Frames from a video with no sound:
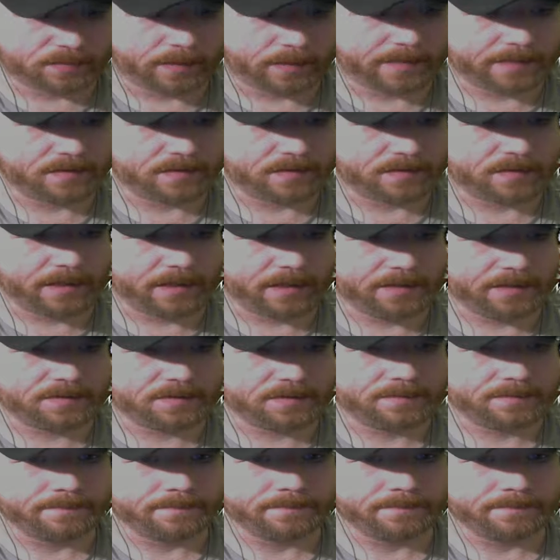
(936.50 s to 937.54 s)
red states,
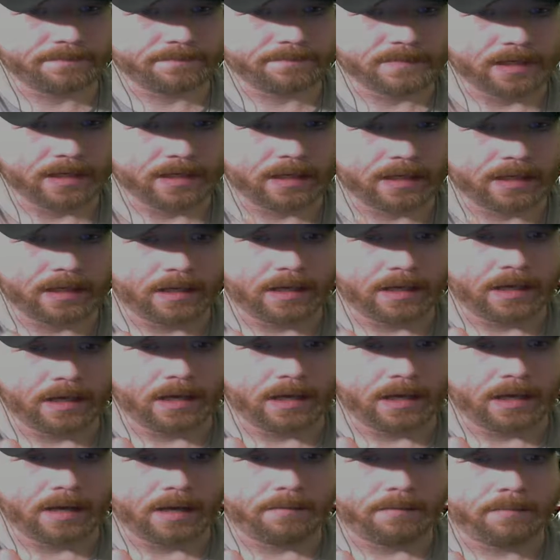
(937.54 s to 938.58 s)

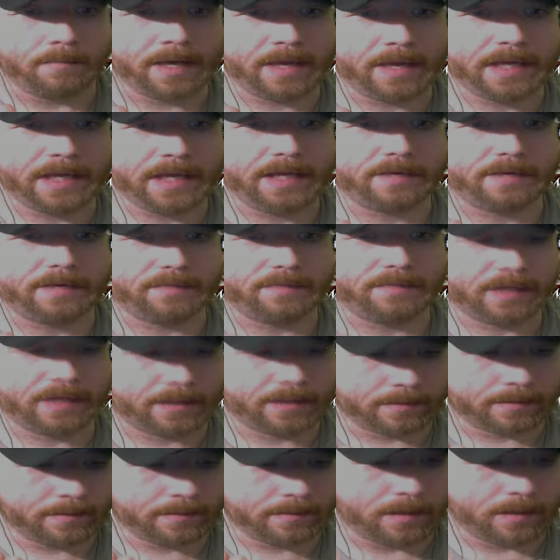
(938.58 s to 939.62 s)
many of
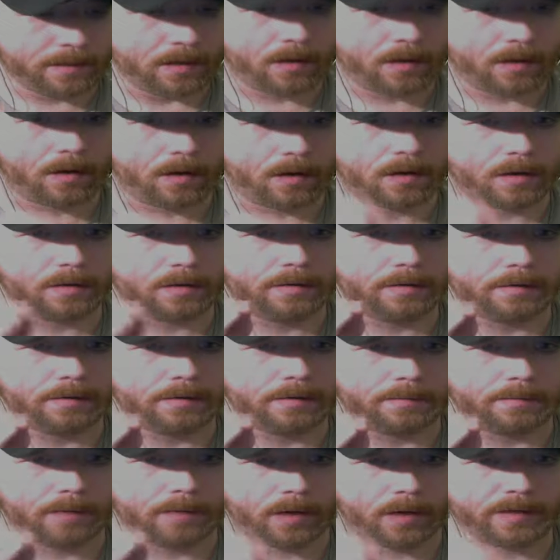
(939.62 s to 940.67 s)
them are
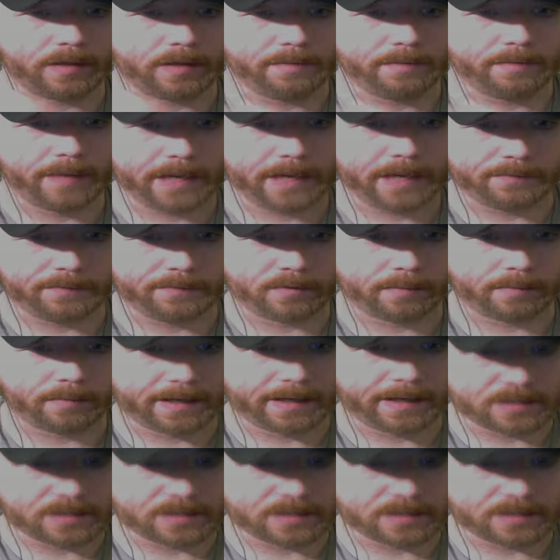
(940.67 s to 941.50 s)
bought and paid for by